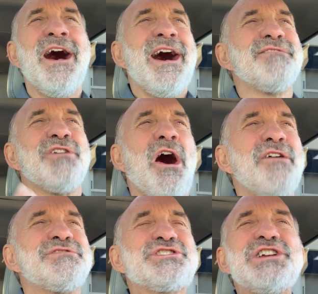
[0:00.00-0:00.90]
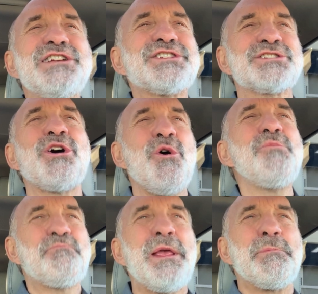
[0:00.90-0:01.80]
of, of Jesus'
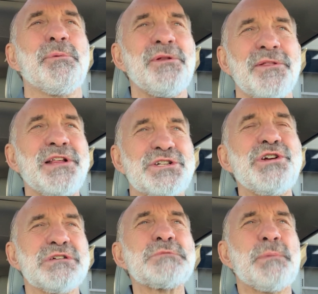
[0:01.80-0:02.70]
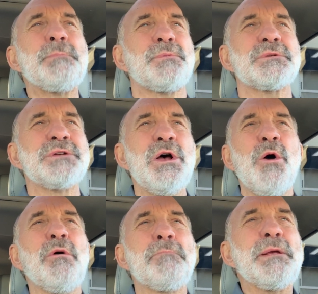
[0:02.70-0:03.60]
own people, the Jewish peoples,
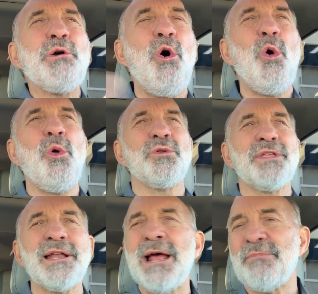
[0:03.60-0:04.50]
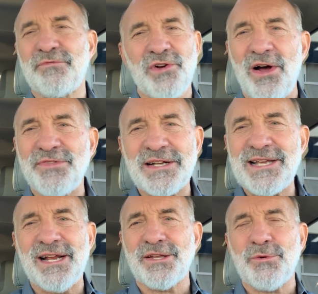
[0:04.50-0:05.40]
would behold the Lamb of God that
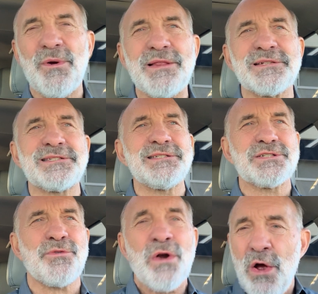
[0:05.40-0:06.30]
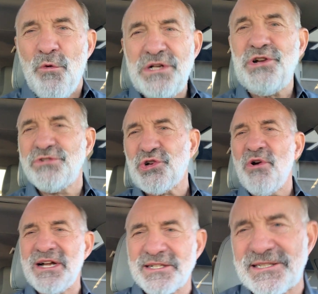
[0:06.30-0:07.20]
taketh away the sins of the world. Would you
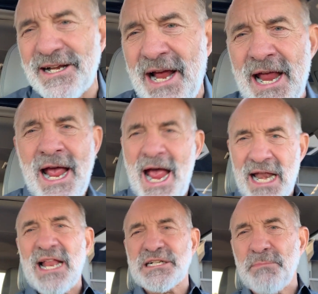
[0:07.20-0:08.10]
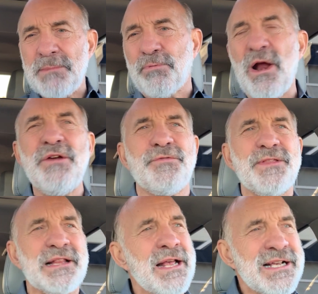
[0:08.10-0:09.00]
join us today and let's be praying for
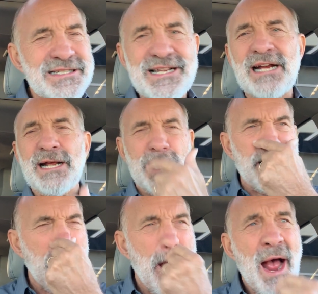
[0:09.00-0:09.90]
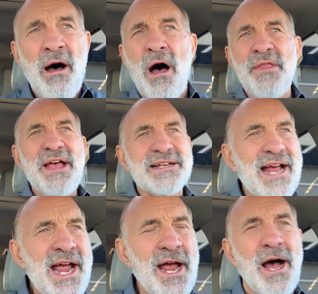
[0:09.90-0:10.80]
that? Secondly, on that
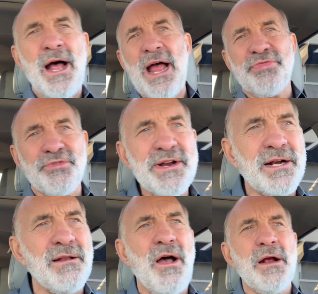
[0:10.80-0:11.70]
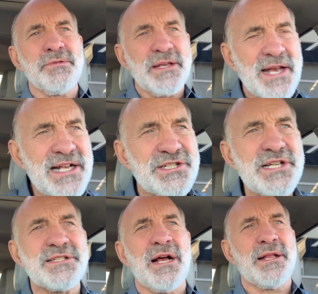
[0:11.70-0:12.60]
day uh, at three o'clock, the day
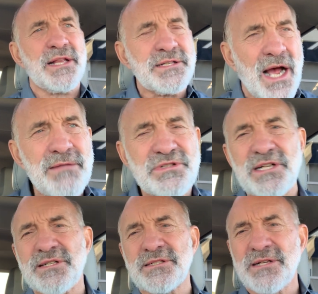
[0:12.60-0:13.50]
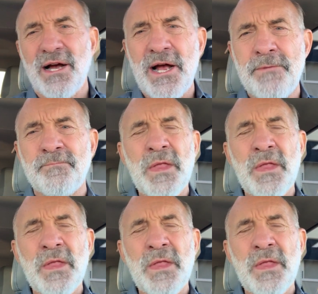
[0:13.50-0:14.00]
Jesus, at the time Jesus died,